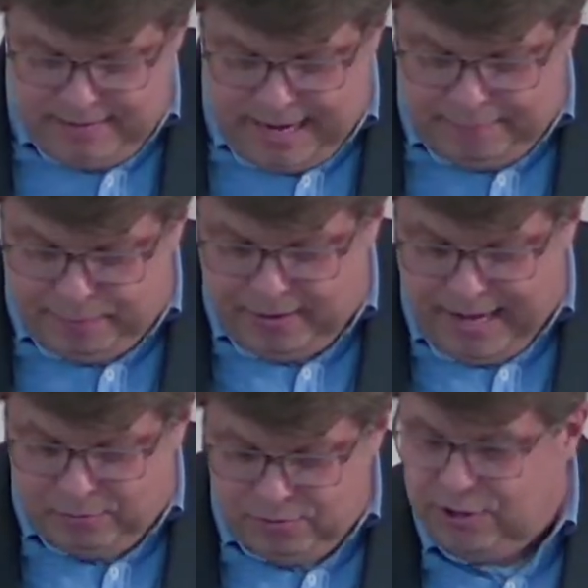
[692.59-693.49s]
I
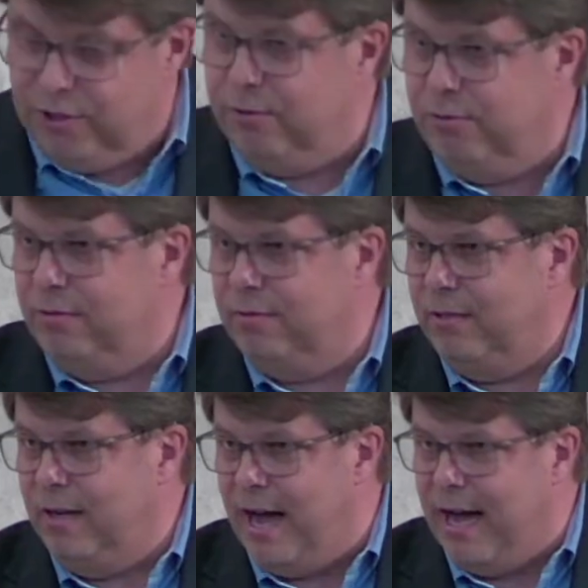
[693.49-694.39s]
pronounce you
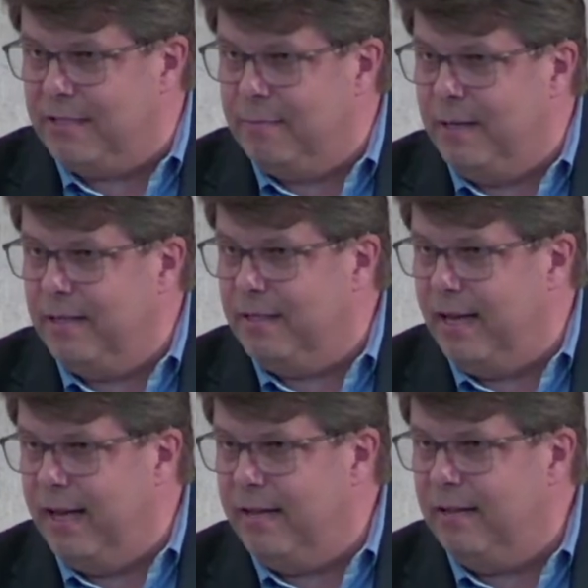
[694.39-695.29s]
husband
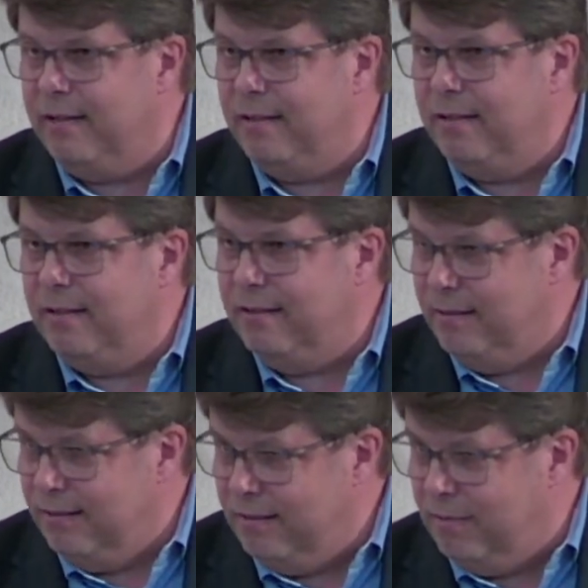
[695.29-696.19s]
and
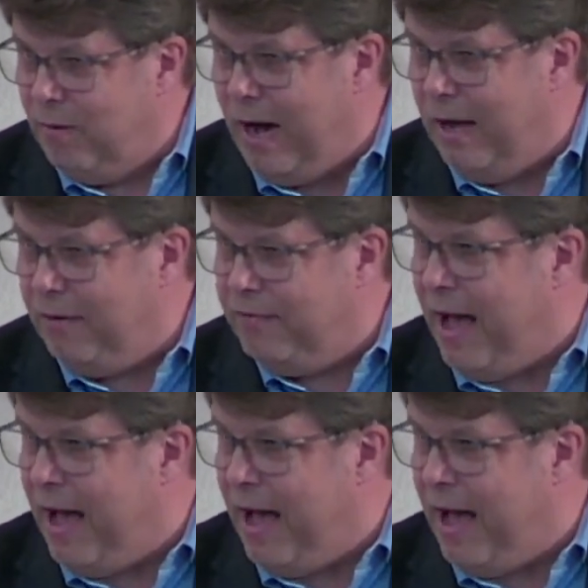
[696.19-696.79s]
wife.